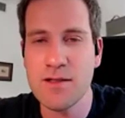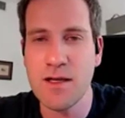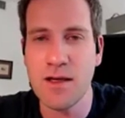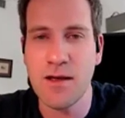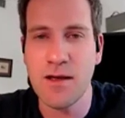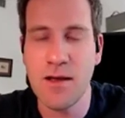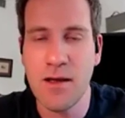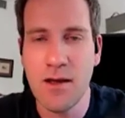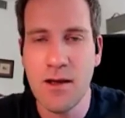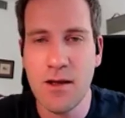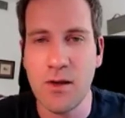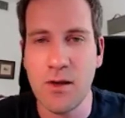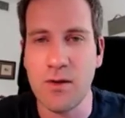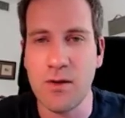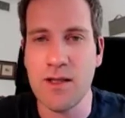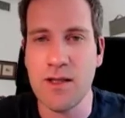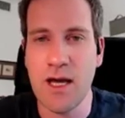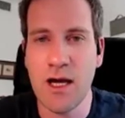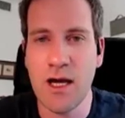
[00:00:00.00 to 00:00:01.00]
that you
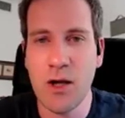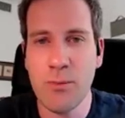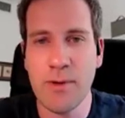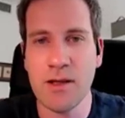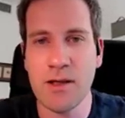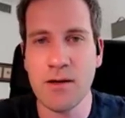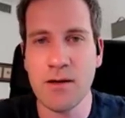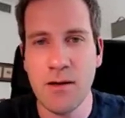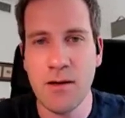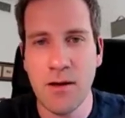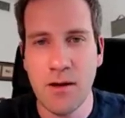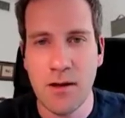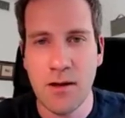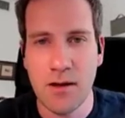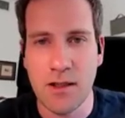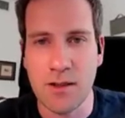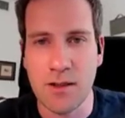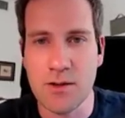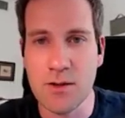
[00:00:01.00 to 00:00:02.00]
need help
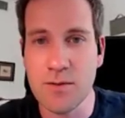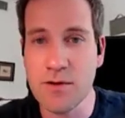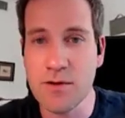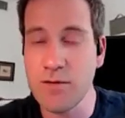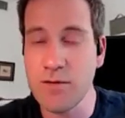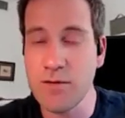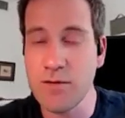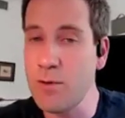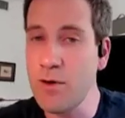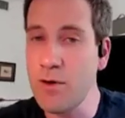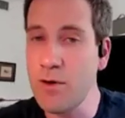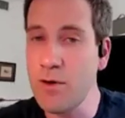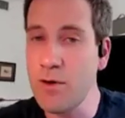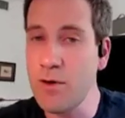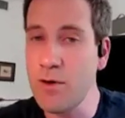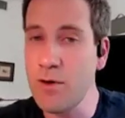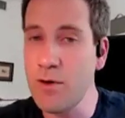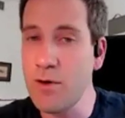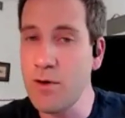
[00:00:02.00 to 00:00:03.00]
in terms of both
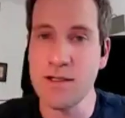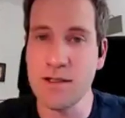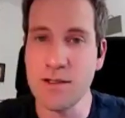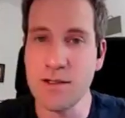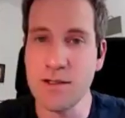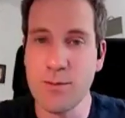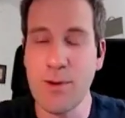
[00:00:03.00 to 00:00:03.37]
applications,